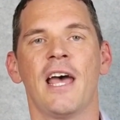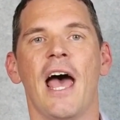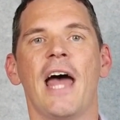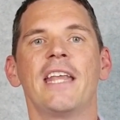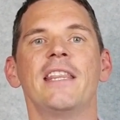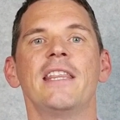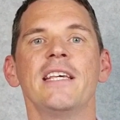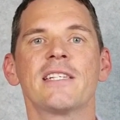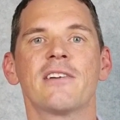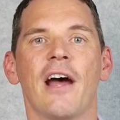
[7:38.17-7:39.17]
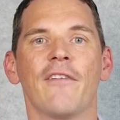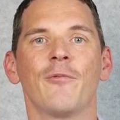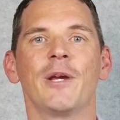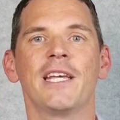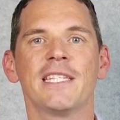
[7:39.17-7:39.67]
And in this graph,
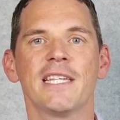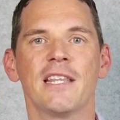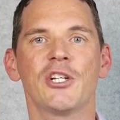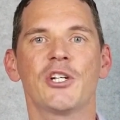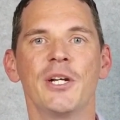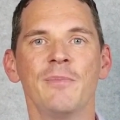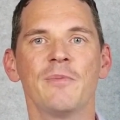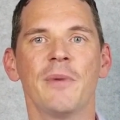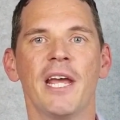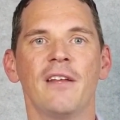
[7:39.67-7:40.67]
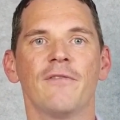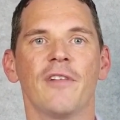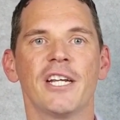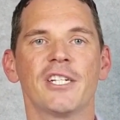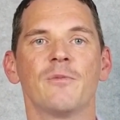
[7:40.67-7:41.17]
we can see that trimmed mean
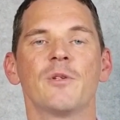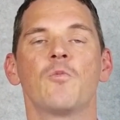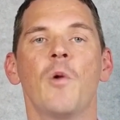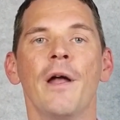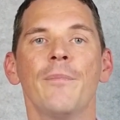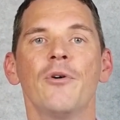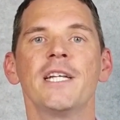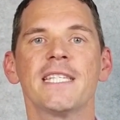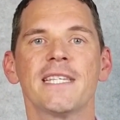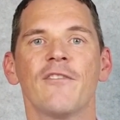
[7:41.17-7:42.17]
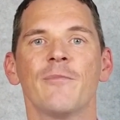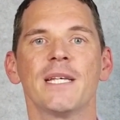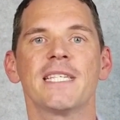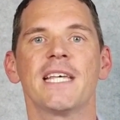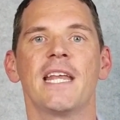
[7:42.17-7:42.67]
inflation was
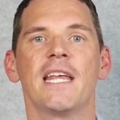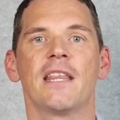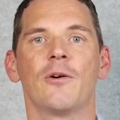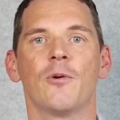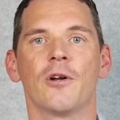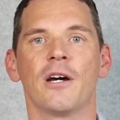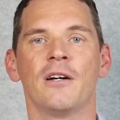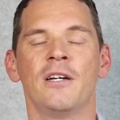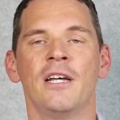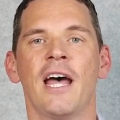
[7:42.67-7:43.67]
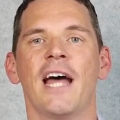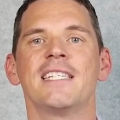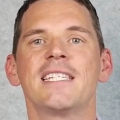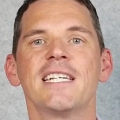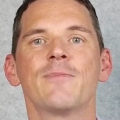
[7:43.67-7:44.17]
1.7% in the quarter and
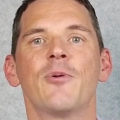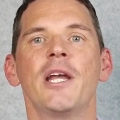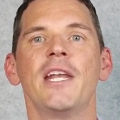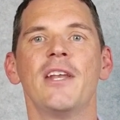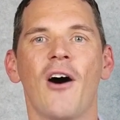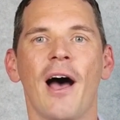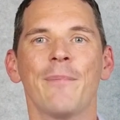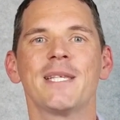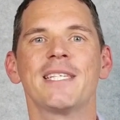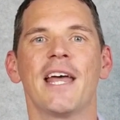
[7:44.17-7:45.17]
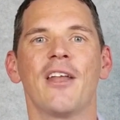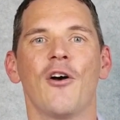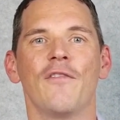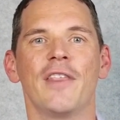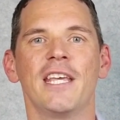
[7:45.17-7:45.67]
6.9%
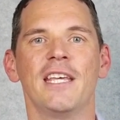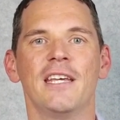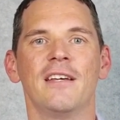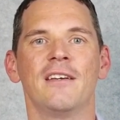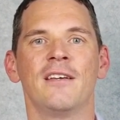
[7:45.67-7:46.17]
over the year,